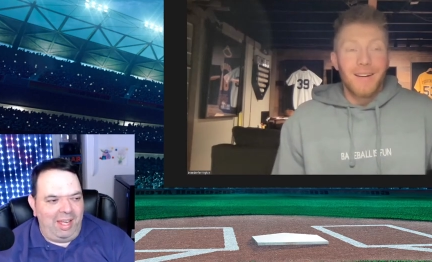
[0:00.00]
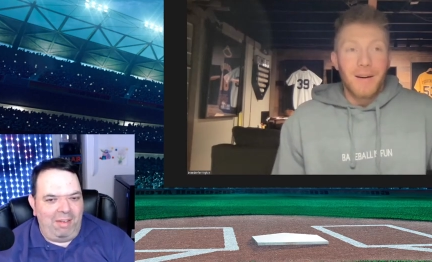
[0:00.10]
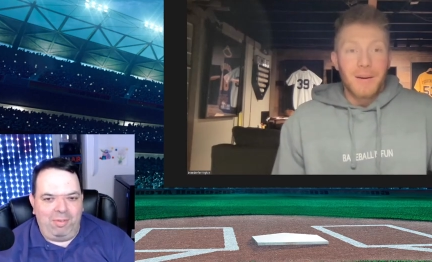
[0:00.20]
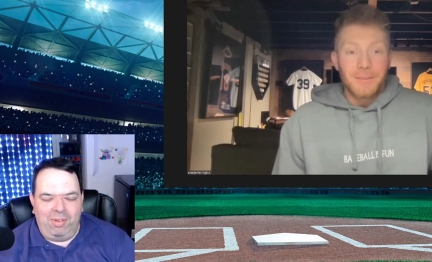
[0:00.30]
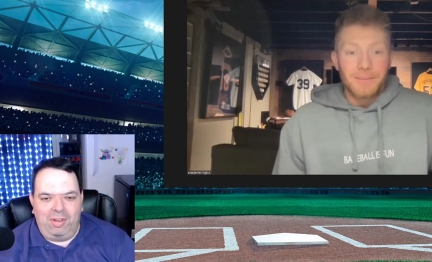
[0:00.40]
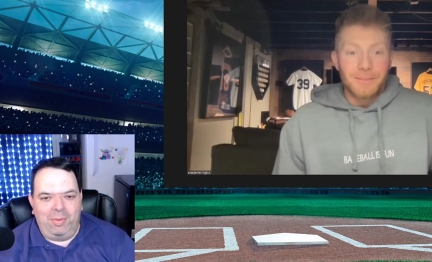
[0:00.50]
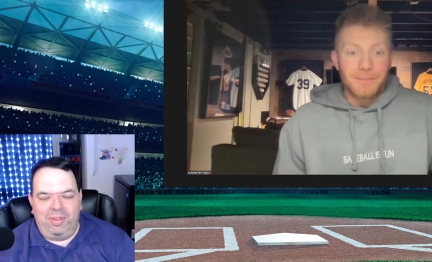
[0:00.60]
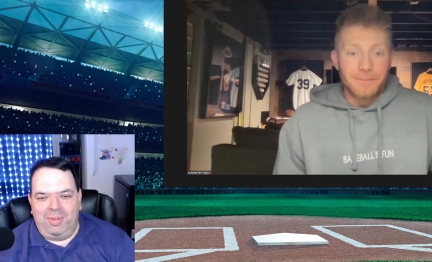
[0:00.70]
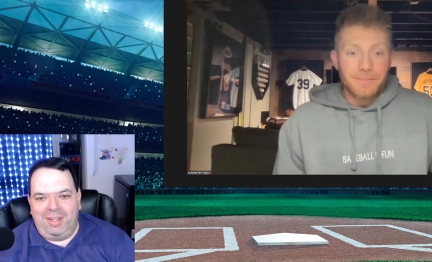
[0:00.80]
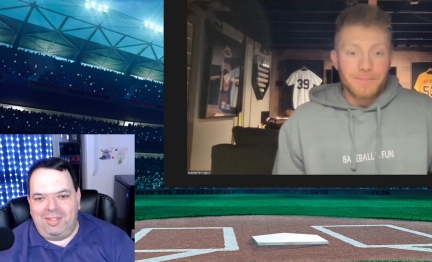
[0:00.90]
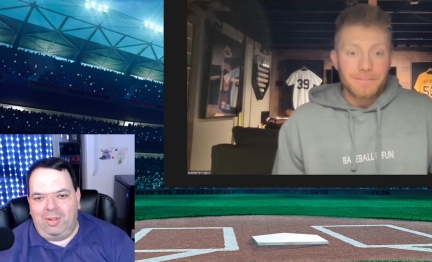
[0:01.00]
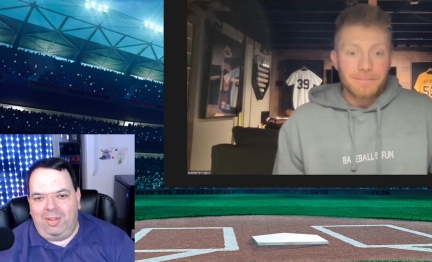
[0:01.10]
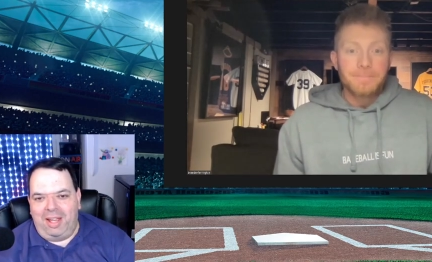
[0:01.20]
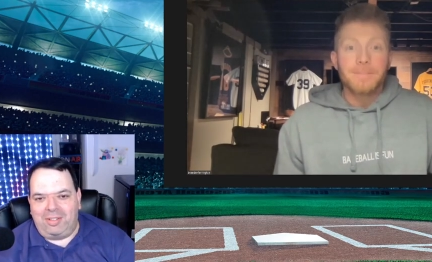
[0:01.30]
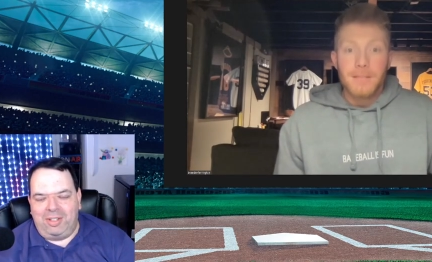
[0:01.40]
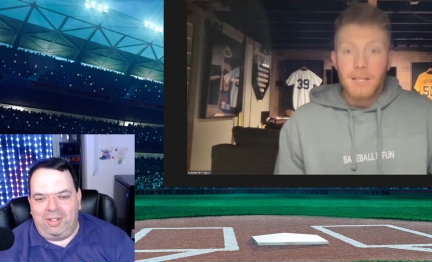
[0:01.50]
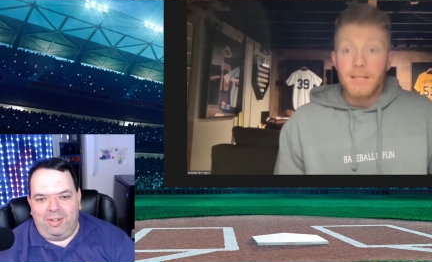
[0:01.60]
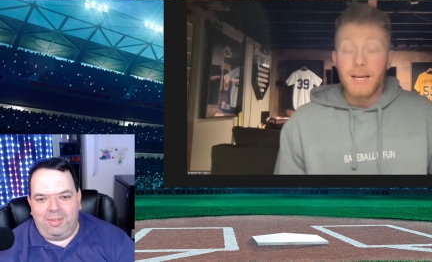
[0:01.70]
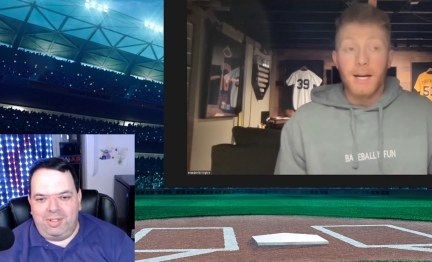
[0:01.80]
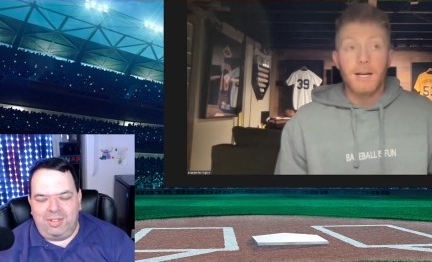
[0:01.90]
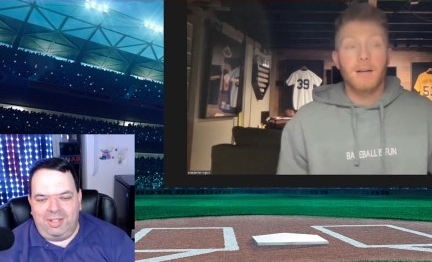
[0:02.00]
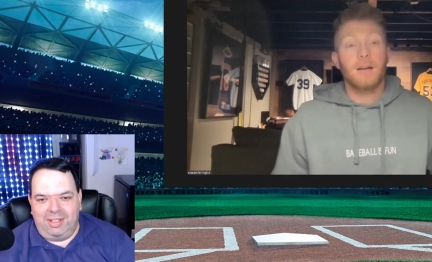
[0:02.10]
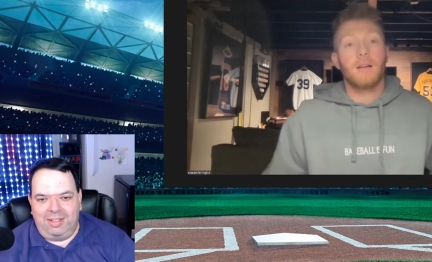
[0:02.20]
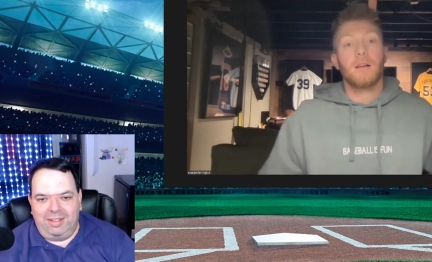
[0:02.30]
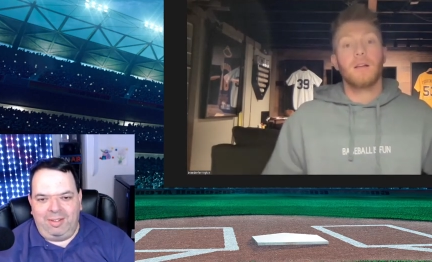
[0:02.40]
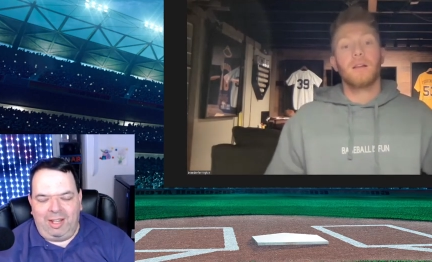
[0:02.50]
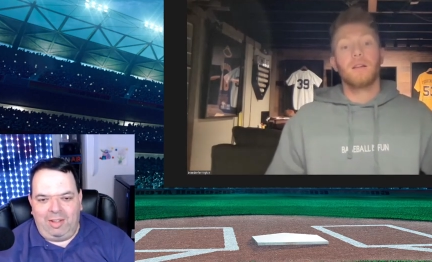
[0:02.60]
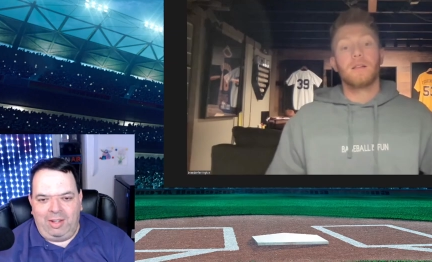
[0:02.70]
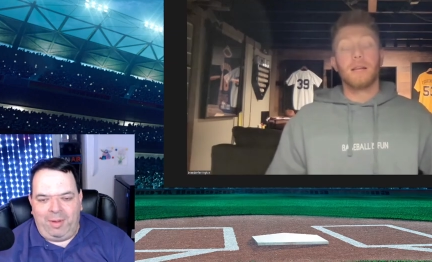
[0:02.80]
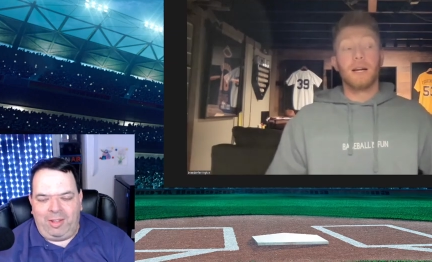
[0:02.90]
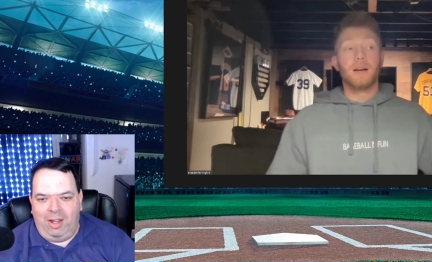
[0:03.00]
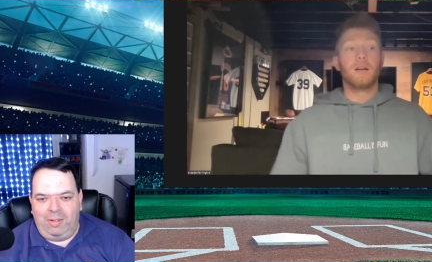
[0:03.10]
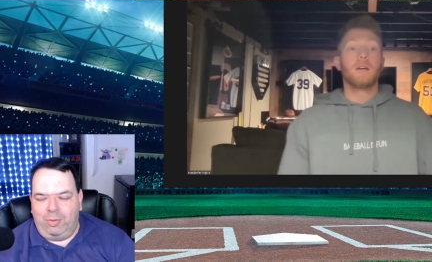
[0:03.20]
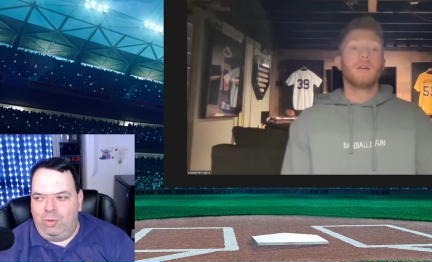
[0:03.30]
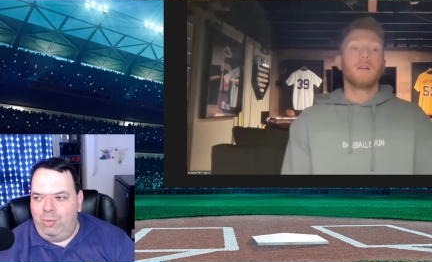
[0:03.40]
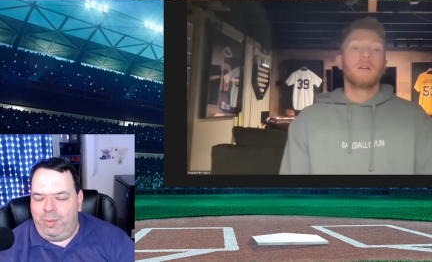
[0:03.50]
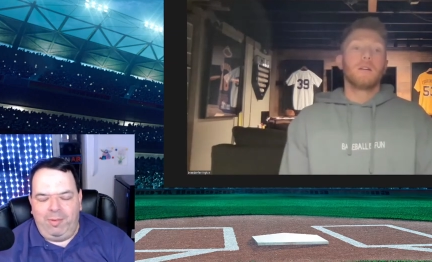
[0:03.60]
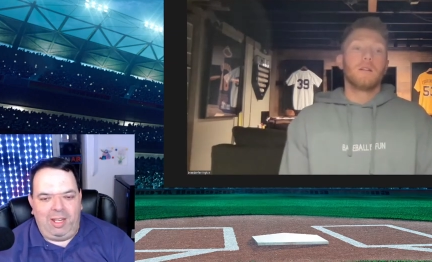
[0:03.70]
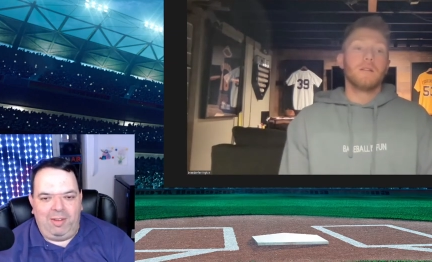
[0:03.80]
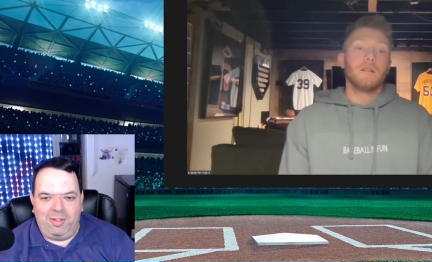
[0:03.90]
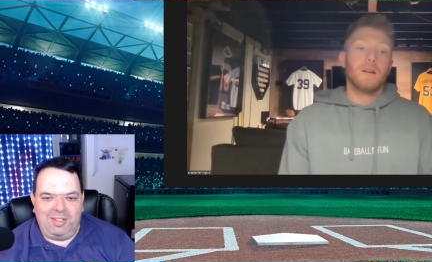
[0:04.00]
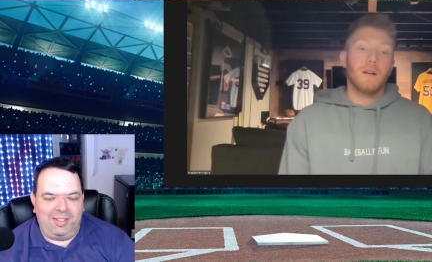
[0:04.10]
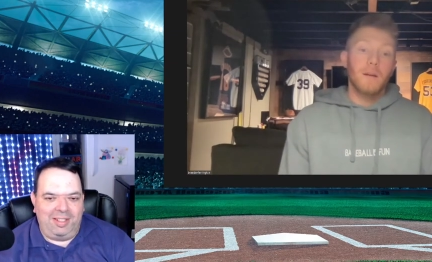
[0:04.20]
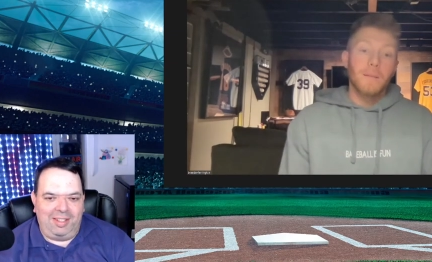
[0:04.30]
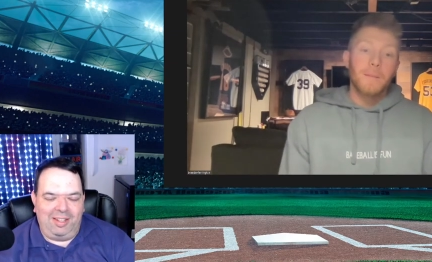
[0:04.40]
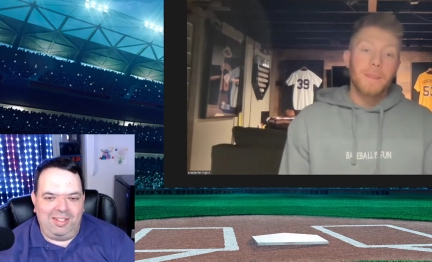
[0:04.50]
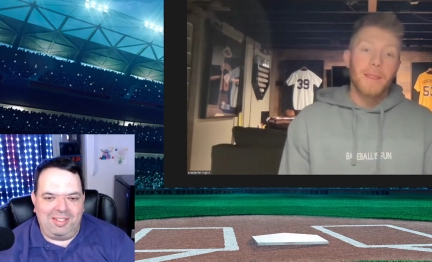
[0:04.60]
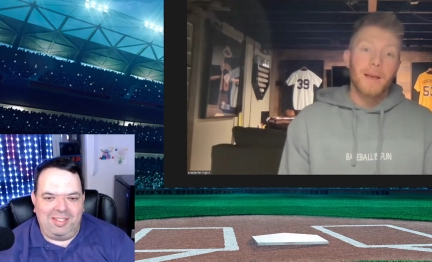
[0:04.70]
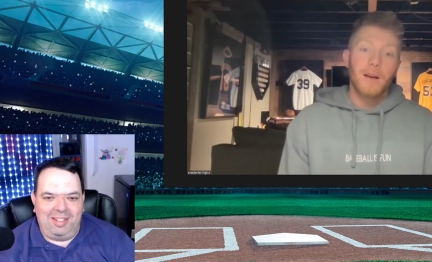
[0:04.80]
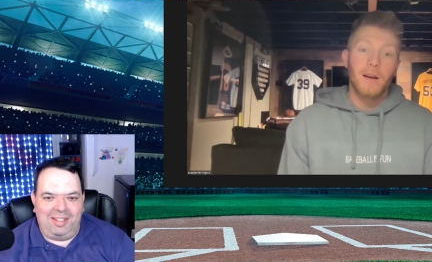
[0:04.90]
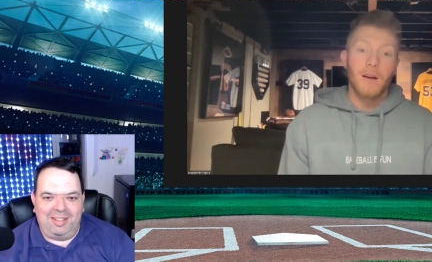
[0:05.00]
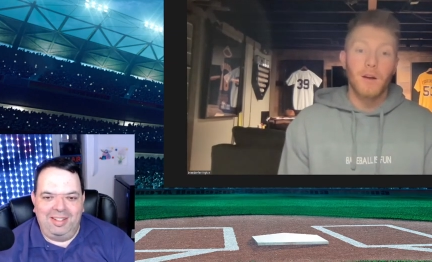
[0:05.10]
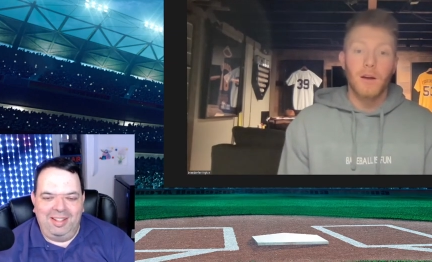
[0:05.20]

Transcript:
Speaker 1: after another with you guys all last year, and it's just like, and I talked to Rupe even, and he was just like, you could just see the